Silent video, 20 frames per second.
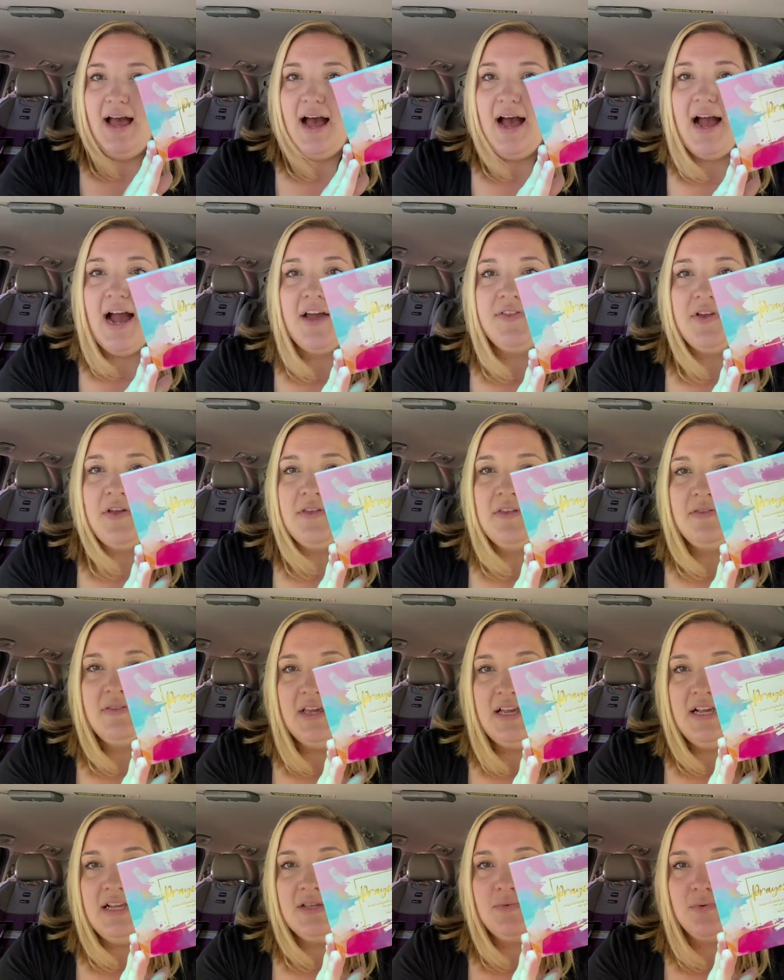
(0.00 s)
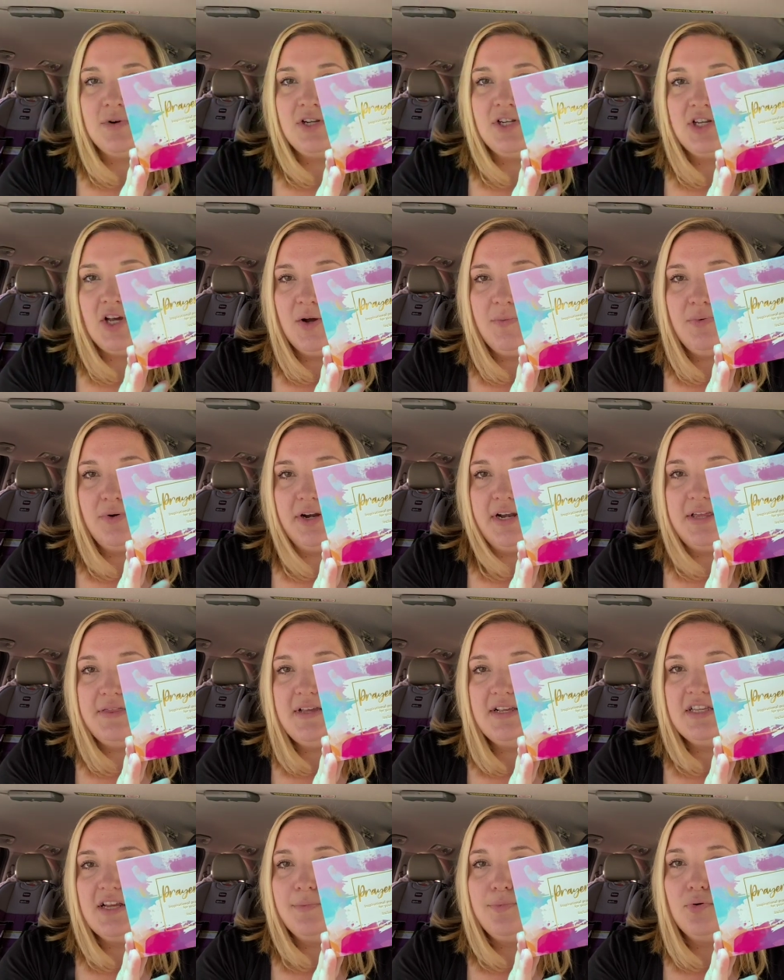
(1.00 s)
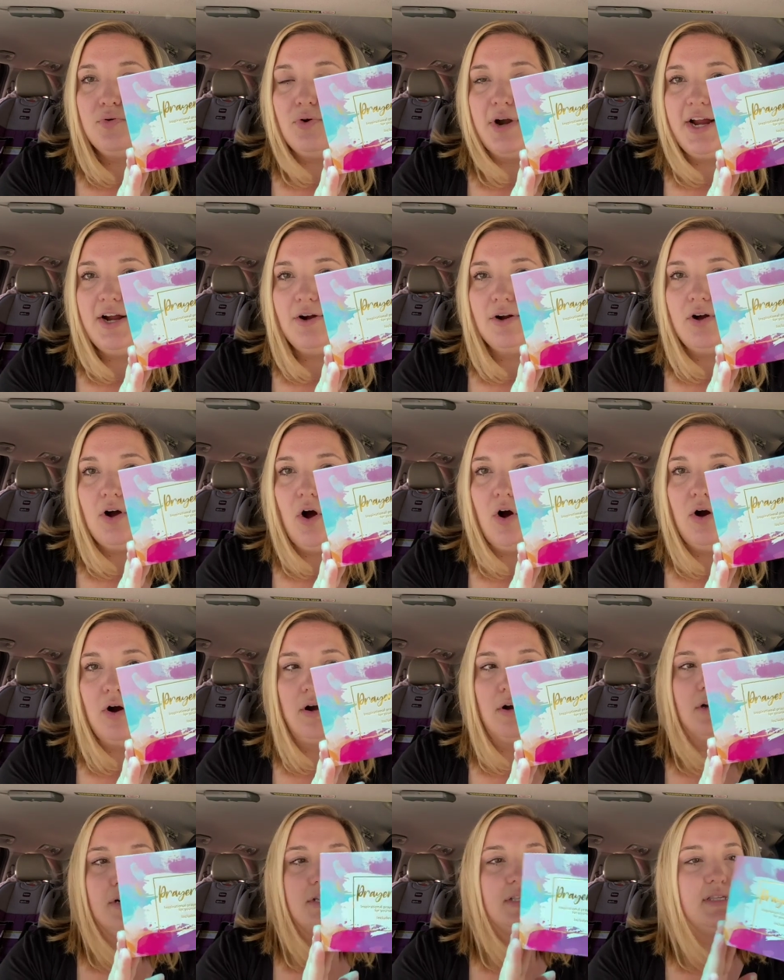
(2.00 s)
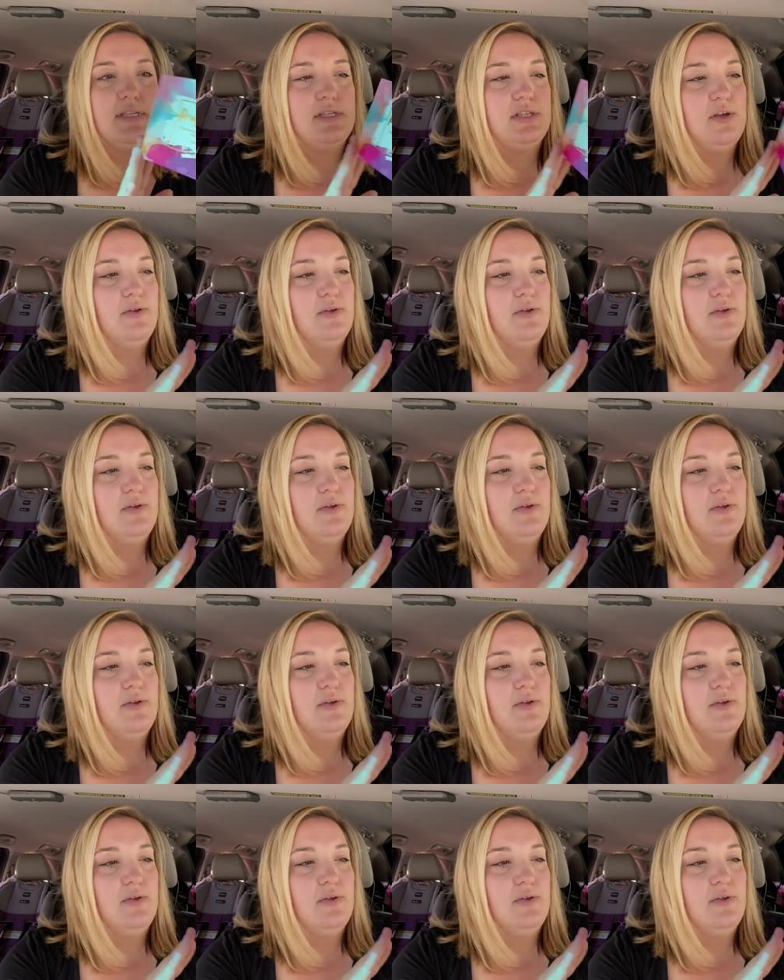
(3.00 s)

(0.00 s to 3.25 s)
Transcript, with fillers: I thought that these were so pretty. These are prayer cards.